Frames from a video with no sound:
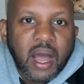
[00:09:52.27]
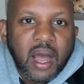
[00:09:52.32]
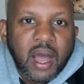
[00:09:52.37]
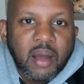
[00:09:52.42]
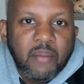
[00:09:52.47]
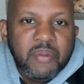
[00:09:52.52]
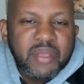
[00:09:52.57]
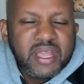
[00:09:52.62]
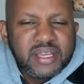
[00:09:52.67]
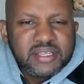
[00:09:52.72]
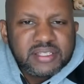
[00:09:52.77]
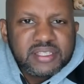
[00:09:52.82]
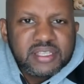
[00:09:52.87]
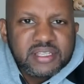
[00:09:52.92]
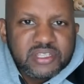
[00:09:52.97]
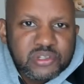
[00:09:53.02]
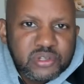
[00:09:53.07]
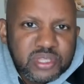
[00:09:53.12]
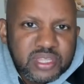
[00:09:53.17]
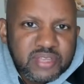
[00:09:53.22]
Because the
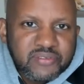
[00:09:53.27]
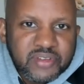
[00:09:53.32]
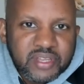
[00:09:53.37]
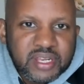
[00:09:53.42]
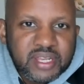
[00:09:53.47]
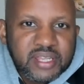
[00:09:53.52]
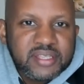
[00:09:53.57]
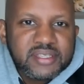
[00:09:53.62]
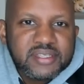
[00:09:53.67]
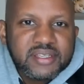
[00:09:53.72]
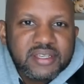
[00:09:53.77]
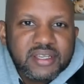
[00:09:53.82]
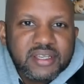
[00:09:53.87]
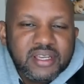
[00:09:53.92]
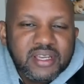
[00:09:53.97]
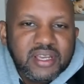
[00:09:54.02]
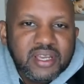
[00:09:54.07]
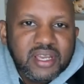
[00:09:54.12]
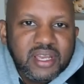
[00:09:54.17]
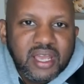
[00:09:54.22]
truth of it is,
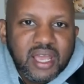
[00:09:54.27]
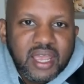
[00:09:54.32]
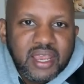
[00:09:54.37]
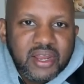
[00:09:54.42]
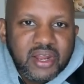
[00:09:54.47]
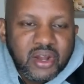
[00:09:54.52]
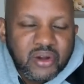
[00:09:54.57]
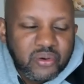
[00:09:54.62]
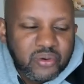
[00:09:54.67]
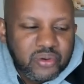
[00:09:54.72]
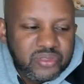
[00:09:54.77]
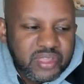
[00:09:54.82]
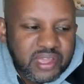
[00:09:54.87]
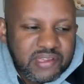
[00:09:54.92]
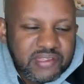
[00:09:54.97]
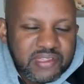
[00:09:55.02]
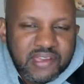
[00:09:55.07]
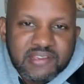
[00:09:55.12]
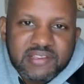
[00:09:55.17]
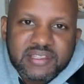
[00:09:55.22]

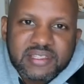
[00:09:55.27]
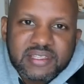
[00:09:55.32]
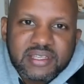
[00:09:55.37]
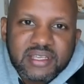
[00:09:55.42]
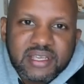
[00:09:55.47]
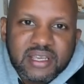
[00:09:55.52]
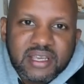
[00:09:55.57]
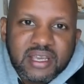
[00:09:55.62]
there's